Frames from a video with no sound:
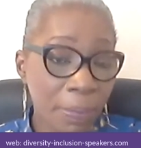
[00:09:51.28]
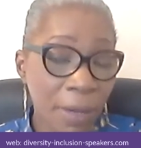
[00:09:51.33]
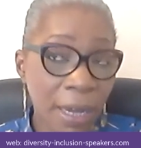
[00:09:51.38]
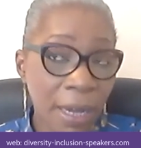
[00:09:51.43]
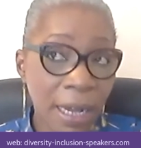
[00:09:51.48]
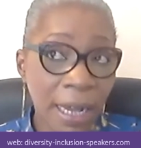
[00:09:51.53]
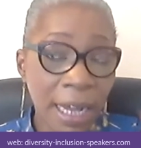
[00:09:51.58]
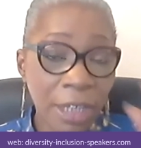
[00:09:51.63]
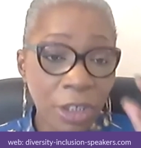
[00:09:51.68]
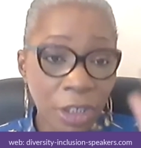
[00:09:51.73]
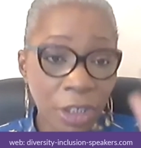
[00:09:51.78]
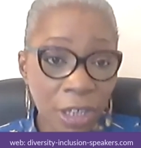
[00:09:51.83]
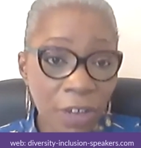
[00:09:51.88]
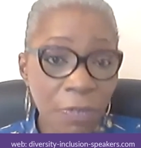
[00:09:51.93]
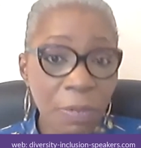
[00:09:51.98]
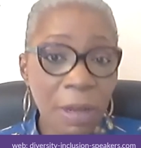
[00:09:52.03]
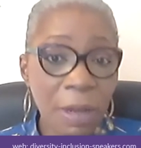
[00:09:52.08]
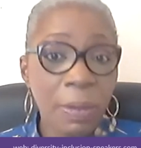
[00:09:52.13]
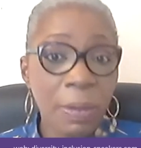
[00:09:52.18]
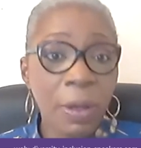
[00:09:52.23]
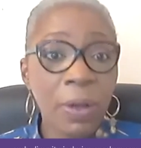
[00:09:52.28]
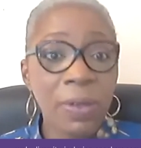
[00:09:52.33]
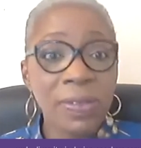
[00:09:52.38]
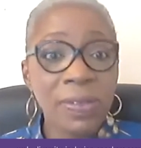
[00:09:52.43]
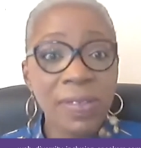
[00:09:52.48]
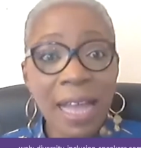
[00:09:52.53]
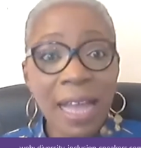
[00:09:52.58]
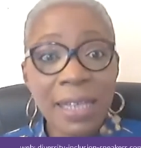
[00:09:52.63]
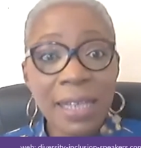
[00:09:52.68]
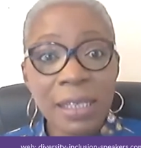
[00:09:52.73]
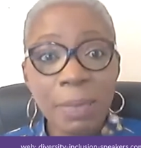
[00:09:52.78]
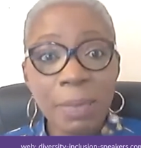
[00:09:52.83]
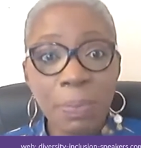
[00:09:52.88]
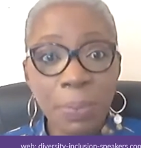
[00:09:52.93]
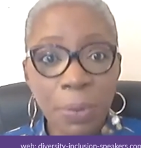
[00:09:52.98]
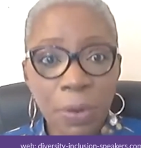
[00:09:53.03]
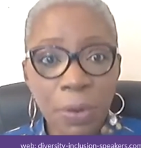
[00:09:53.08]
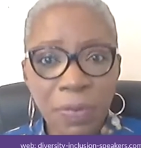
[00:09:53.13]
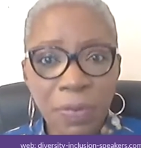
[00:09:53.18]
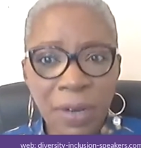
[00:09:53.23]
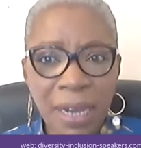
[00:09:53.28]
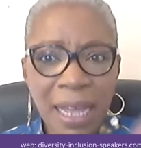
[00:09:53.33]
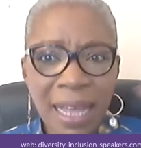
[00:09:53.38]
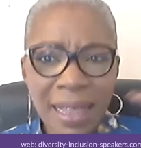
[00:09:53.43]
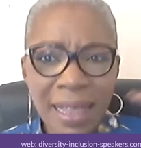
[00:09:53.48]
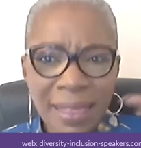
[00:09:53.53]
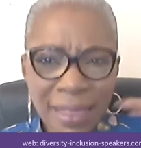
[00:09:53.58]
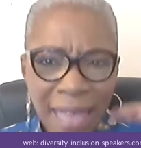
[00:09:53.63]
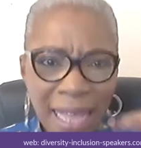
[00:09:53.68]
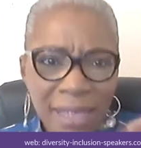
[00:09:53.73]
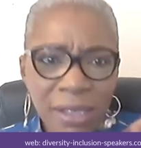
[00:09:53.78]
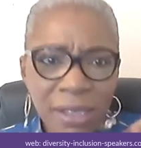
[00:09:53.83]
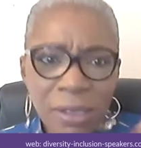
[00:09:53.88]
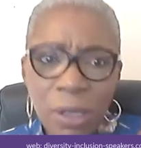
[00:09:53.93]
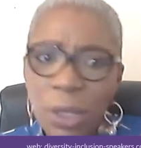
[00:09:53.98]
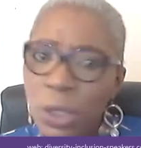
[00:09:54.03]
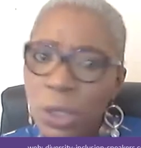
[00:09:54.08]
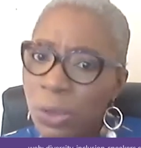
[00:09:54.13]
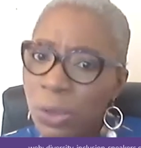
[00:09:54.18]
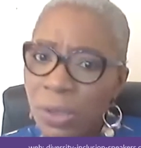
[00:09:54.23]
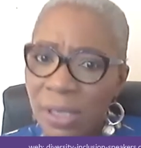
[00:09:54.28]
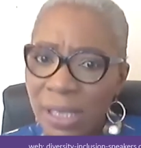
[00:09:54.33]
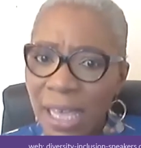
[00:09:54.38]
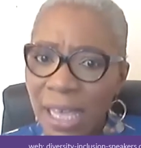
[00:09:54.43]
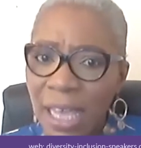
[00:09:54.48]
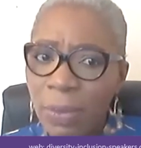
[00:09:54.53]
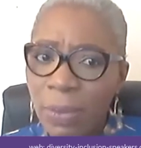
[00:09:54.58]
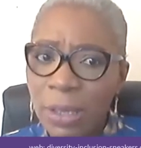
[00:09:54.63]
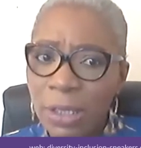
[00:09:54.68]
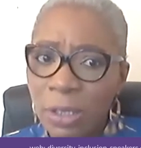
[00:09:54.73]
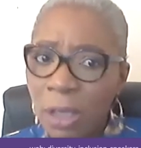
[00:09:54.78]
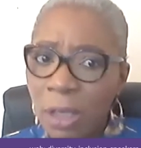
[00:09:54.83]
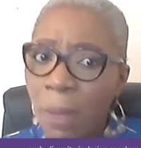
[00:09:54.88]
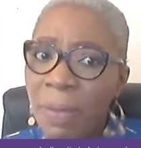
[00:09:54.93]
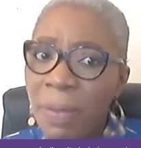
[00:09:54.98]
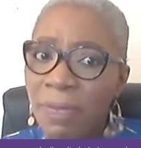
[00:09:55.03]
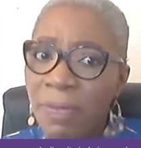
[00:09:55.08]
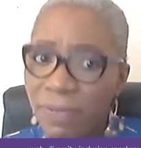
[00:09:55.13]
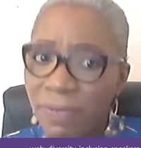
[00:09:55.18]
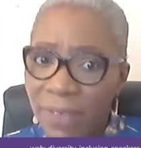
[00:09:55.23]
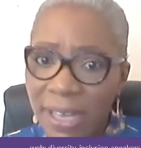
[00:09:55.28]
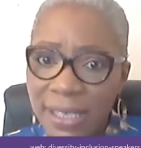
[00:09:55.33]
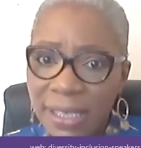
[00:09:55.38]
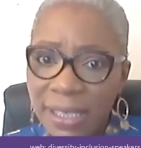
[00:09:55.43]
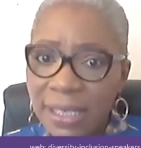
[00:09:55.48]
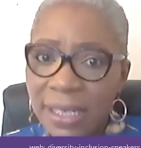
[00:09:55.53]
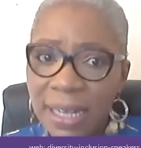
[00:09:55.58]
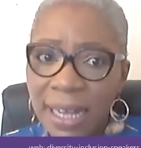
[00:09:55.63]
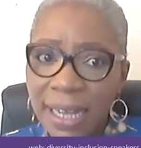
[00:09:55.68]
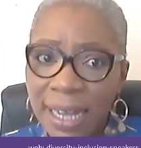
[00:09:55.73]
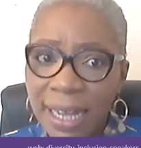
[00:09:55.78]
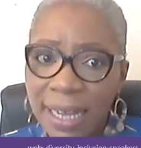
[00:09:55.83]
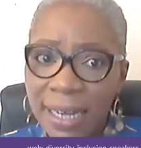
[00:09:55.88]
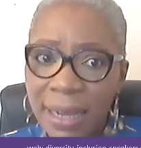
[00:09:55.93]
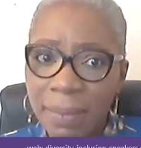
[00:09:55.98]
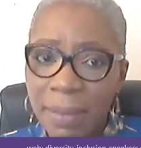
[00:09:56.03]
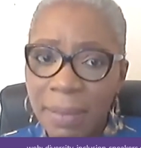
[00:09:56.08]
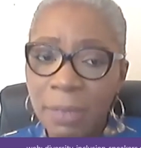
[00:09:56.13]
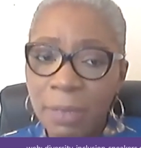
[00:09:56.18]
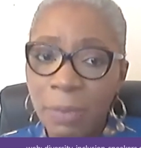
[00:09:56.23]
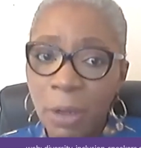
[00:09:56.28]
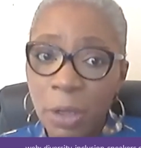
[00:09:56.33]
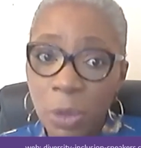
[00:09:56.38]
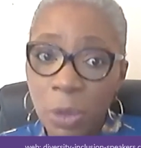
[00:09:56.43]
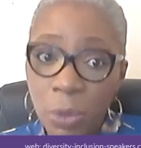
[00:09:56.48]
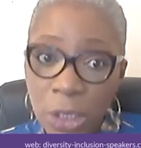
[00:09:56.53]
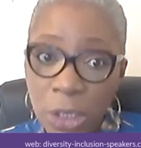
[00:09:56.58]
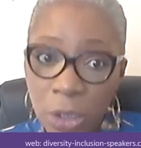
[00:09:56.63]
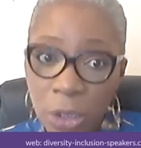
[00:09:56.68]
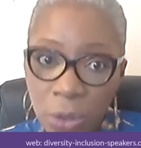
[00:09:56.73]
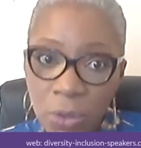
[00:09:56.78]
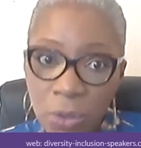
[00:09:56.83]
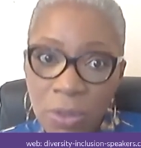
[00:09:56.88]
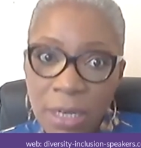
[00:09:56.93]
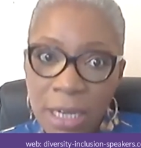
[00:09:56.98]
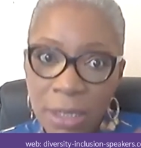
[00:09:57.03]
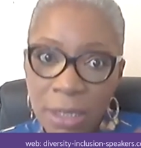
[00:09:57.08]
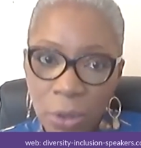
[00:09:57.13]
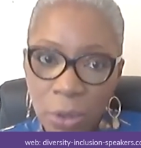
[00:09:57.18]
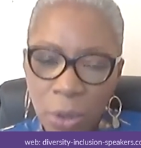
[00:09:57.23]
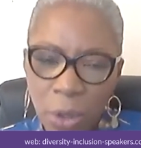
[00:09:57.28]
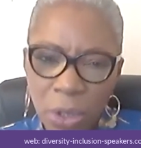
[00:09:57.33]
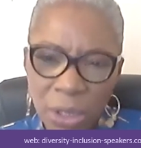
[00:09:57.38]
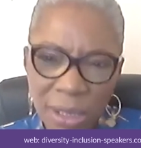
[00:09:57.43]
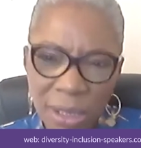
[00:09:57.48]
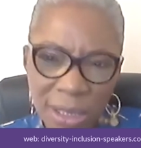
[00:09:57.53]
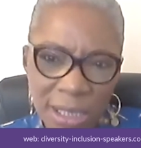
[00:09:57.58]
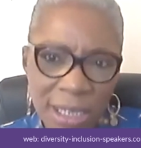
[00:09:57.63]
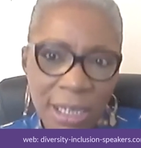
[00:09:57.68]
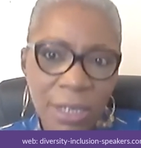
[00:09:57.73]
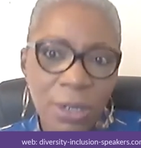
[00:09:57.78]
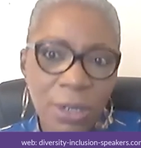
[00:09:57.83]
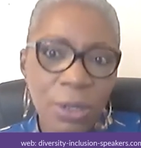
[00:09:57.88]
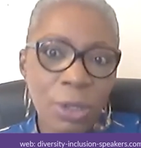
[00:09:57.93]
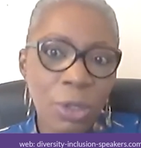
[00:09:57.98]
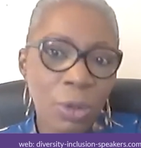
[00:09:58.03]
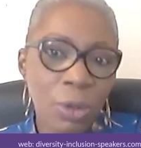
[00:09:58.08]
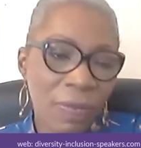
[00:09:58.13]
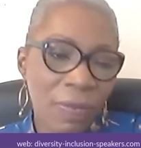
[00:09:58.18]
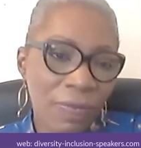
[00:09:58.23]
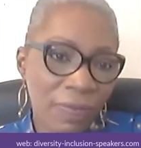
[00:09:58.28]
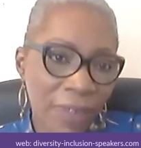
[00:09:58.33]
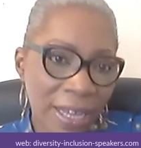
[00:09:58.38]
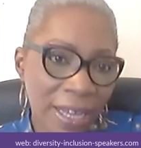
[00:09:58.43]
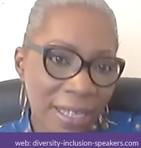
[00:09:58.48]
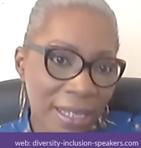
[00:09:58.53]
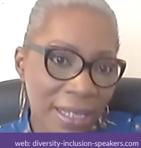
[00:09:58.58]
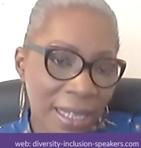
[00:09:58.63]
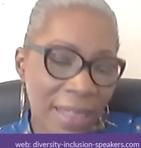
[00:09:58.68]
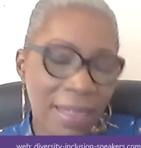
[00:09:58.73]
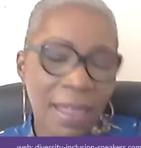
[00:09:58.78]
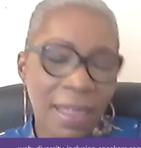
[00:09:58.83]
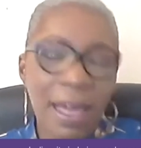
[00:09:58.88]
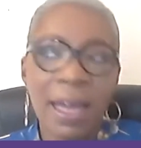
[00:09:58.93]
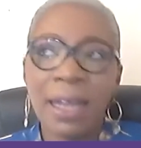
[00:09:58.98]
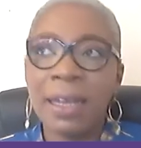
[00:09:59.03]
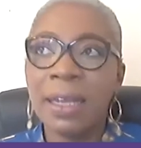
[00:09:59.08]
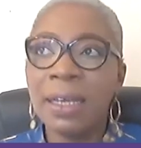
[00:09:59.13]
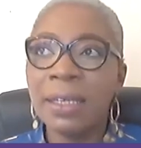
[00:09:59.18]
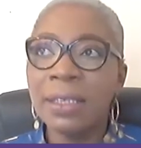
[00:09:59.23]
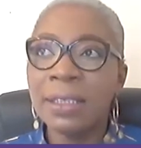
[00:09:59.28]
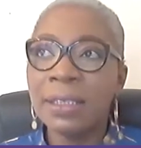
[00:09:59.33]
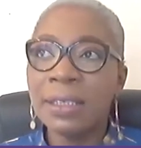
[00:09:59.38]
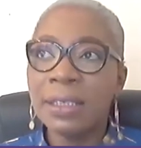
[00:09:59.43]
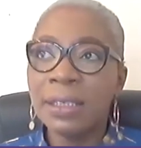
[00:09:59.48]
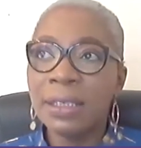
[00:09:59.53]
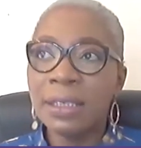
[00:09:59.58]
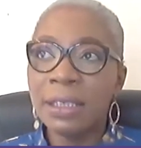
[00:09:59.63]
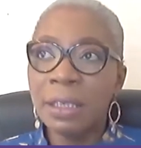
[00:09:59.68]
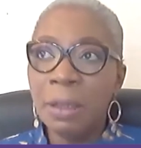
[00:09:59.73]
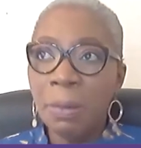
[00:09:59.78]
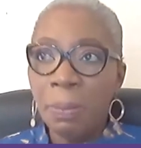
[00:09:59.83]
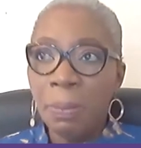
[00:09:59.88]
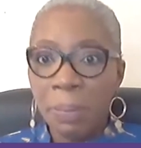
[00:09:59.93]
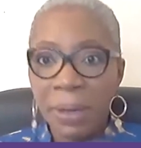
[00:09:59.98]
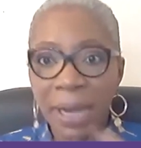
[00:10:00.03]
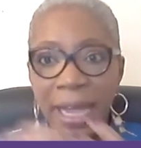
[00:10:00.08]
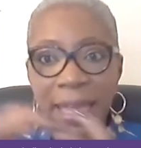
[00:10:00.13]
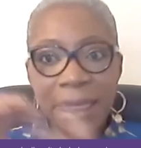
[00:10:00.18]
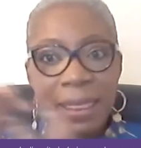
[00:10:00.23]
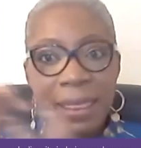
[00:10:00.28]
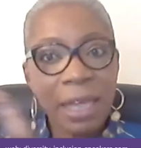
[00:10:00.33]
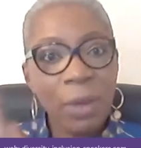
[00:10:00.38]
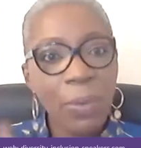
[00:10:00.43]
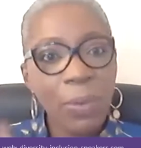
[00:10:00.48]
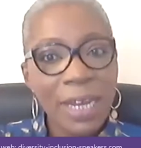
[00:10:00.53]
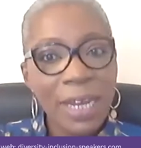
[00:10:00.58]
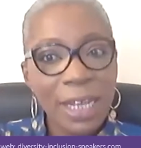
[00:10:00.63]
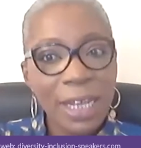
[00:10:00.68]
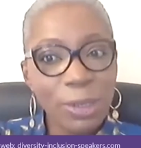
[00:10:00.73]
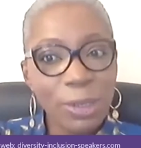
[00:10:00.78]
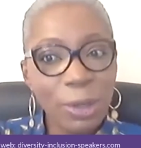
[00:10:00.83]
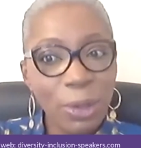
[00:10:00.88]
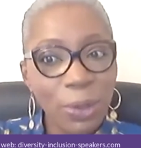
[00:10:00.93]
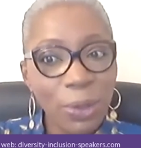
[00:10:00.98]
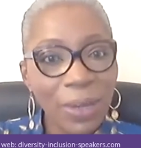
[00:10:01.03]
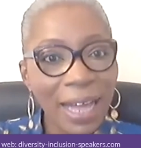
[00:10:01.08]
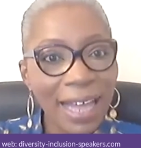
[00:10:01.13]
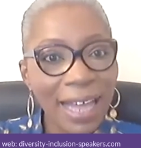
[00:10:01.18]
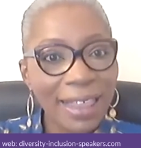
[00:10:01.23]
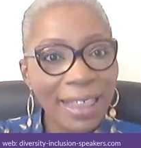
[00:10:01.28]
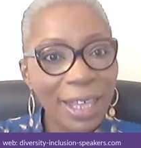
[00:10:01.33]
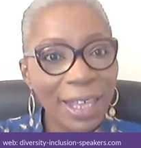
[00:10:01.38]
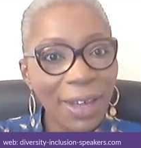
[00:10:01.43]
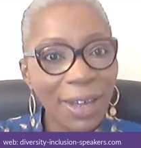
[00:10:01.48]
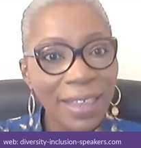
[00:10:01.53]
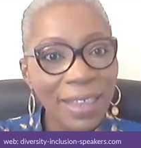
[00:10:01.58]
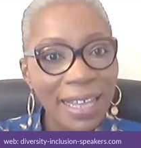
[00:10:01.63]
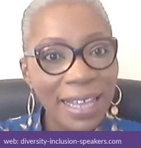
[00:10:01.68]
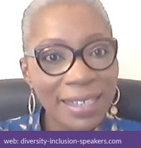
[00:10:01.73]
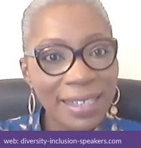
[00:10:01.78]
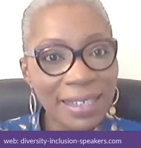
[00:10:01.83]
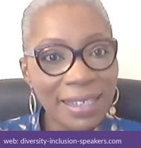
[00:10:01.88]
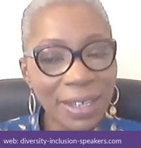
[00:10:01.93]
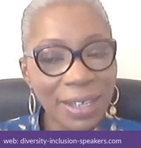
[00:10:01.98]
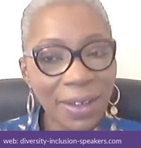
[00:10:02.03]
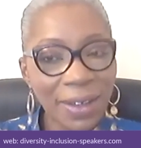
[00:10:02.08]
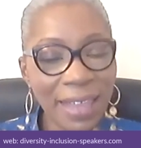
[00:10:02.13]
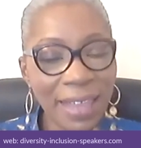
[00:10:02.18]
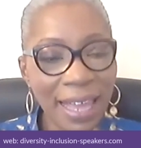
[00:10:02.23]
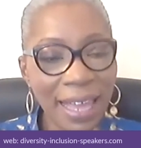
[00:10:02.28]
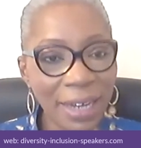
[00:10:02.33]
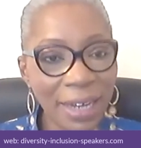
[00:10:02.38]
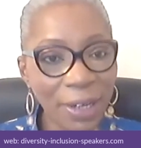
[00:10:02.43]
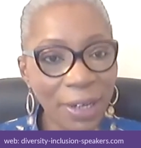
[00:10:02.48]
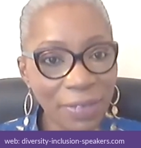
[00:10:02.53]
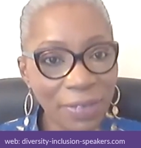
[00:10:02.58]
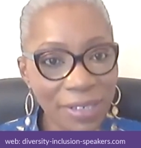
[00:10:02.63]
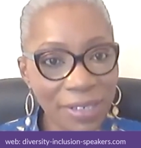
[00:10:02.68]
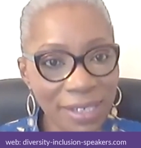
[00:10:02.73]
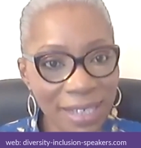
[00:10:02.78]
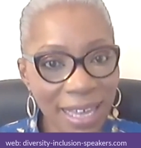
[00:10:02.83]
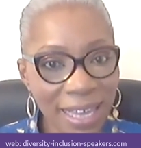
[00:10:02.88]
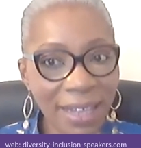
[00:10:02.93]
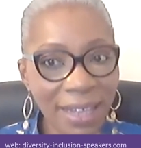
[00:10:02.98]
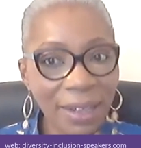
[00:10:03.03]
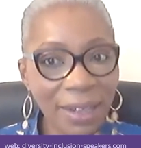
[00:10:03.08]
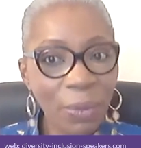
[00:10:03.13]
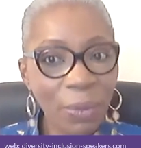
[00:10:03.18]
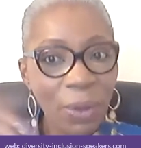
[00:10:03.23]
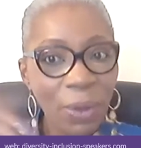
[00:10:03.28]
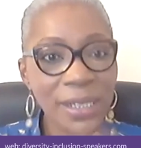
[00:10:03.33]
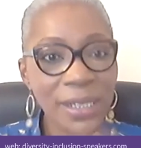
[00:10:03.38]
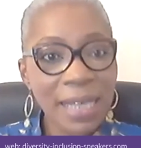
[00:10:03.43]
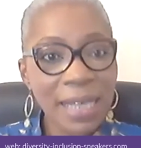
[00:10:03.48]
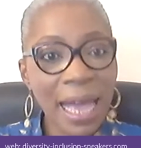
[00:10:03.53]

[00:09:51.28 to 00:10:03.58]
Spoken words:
achievement, because that's improving. That's not to say we stop investing in academic, because we do need to continue to invest in that. But I think we need to look at the other end of the scale. What